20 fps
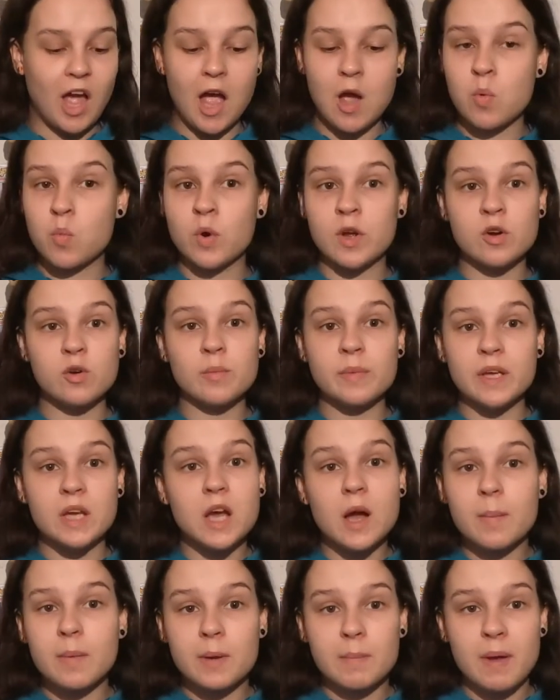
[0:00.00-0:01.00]
I will be
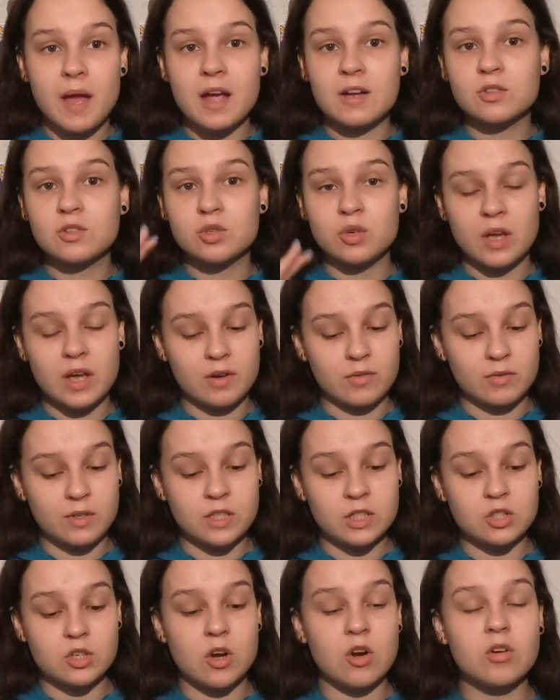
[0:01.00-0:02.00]
coming back to
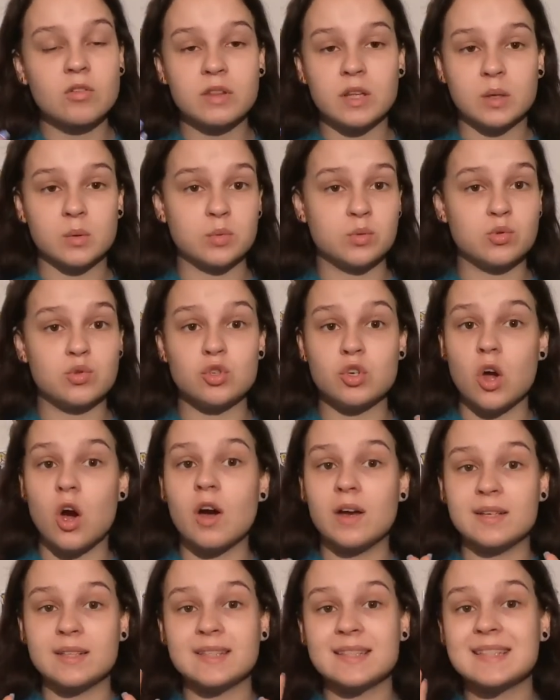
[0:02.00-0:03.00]
every song. There was
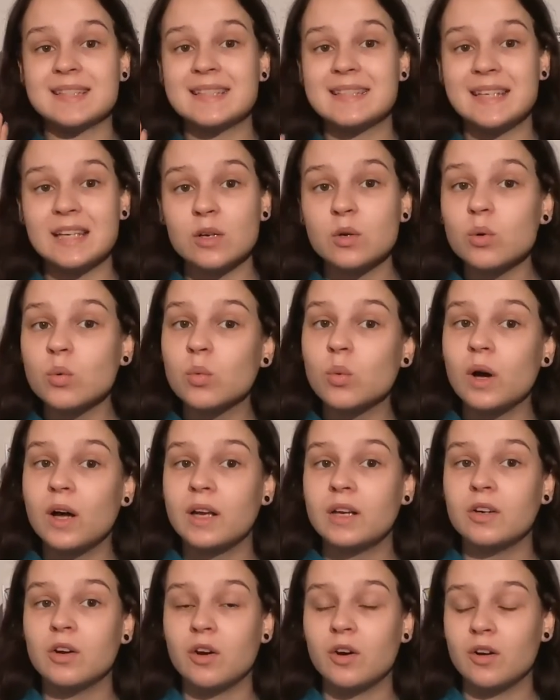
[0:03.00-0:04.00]
not a single
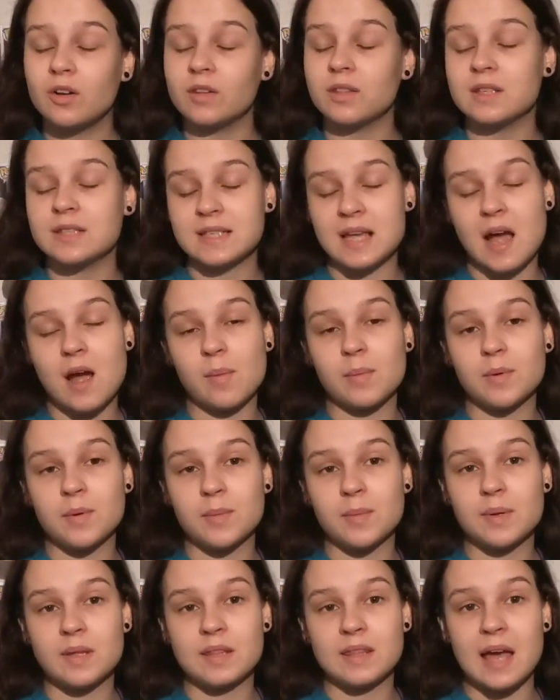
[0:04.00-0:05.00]
one on this
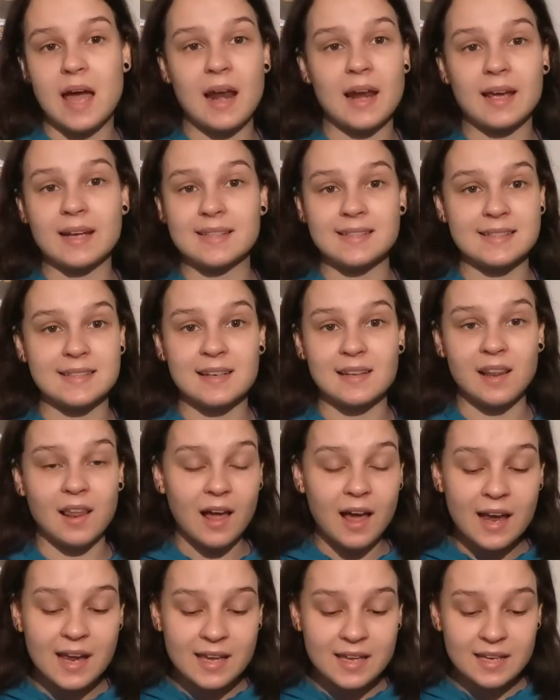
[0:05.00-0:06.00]
album that I didn't
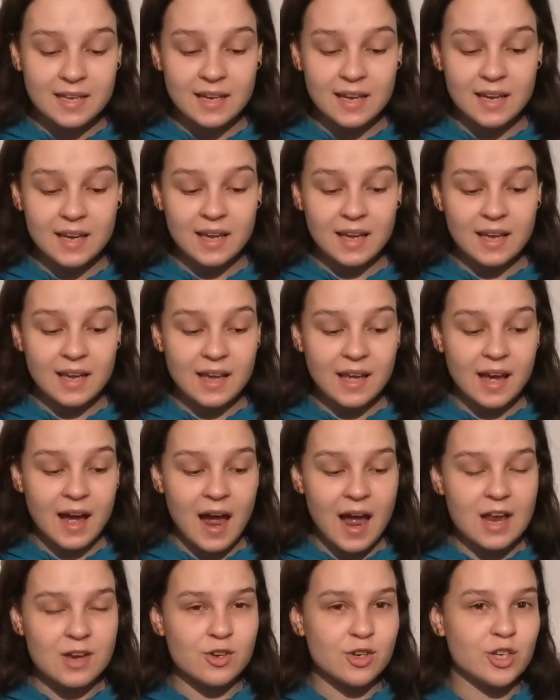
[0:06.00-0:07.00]
like.
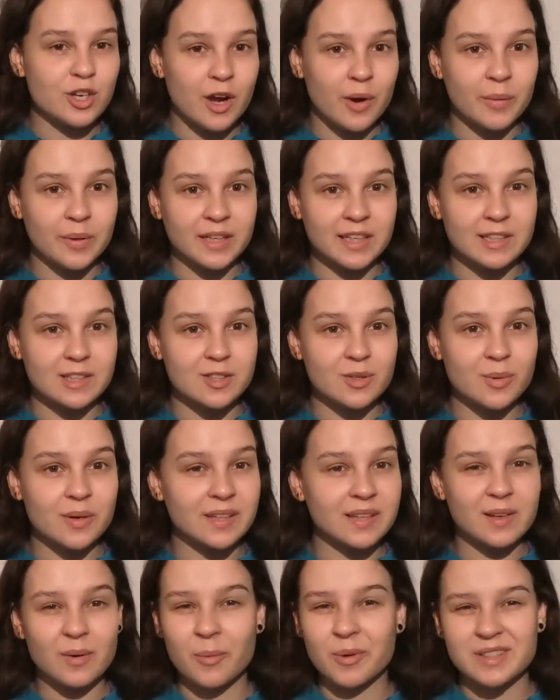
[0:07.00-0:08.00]
I knew going into
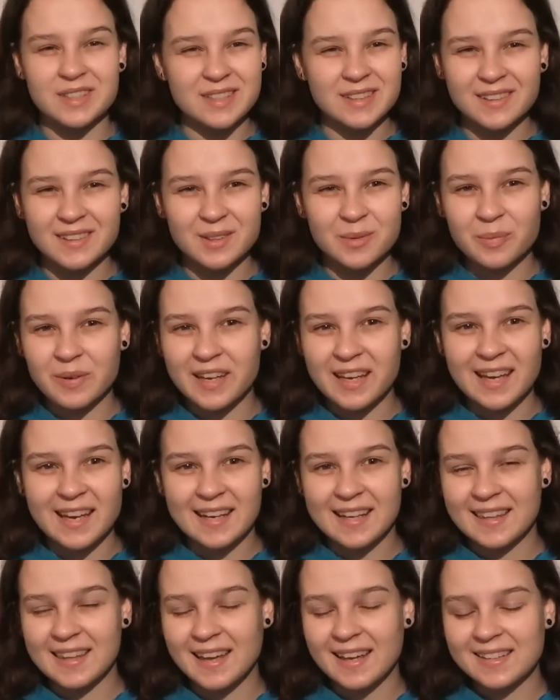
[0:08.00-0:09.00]
it there wasn't going to be
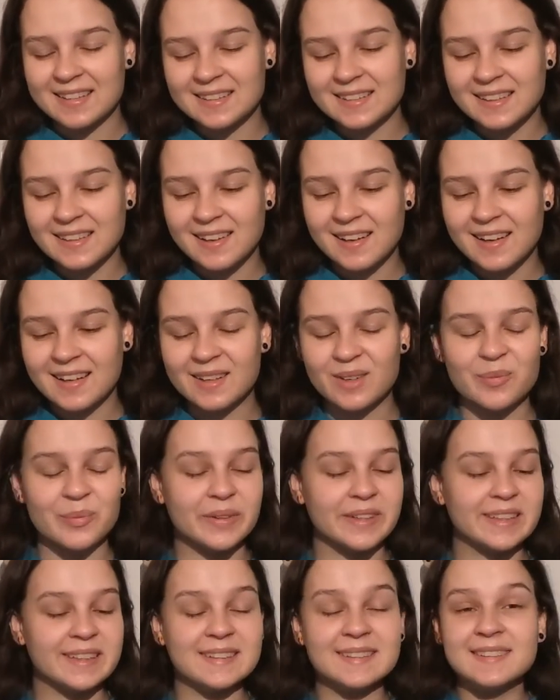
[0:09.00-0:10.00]
any that I didn't like,
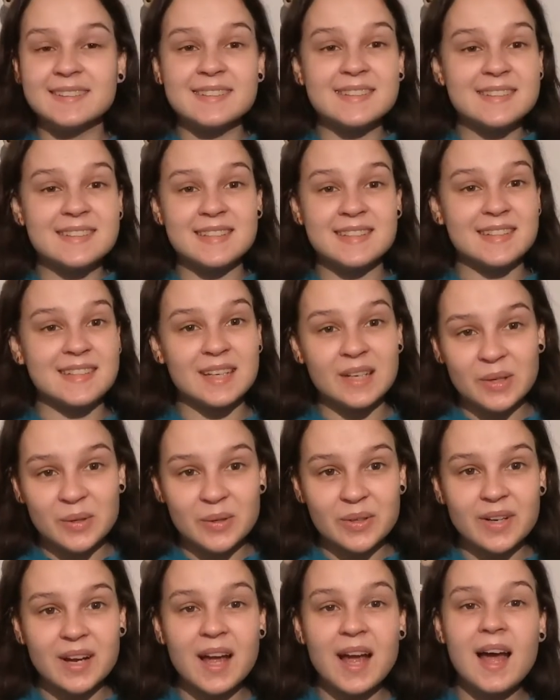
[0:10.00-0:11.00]
but
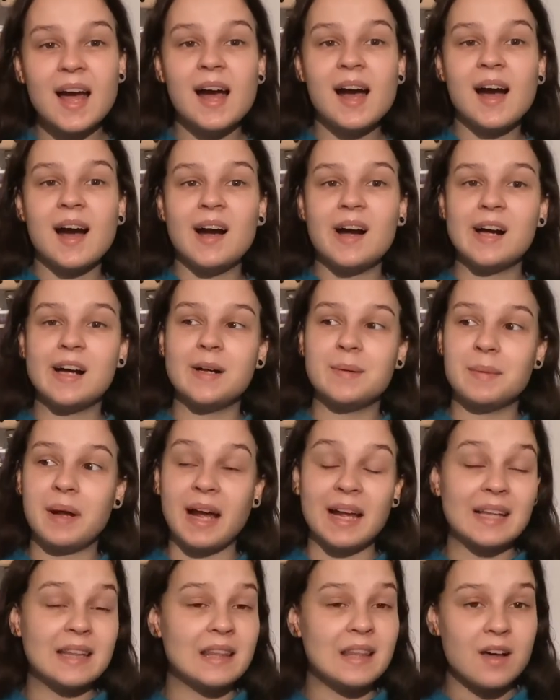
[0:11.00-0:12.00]
still,
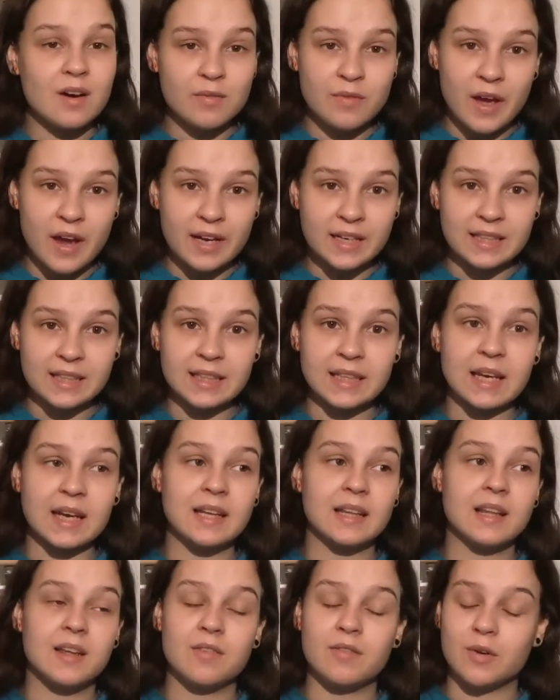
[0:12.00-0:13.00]
I love Hayley,
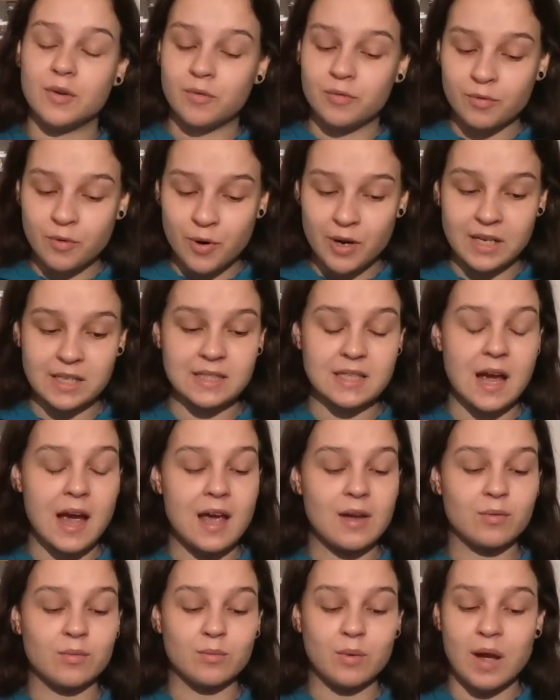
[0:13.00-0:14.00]
I love her voice.
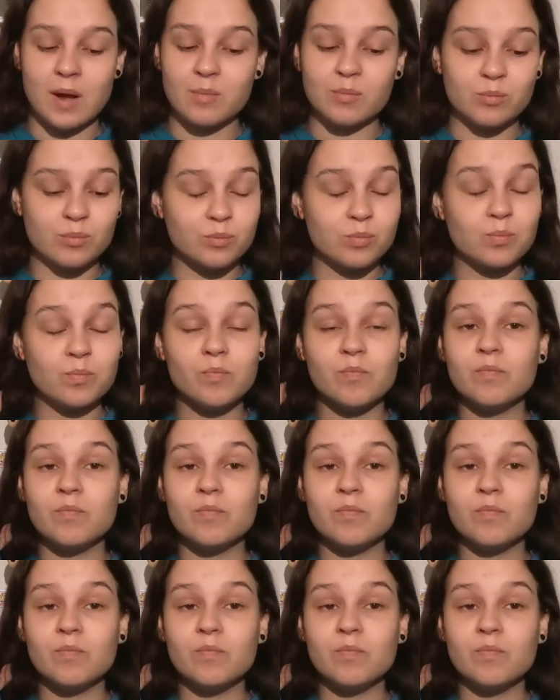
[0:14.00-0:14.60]
I'm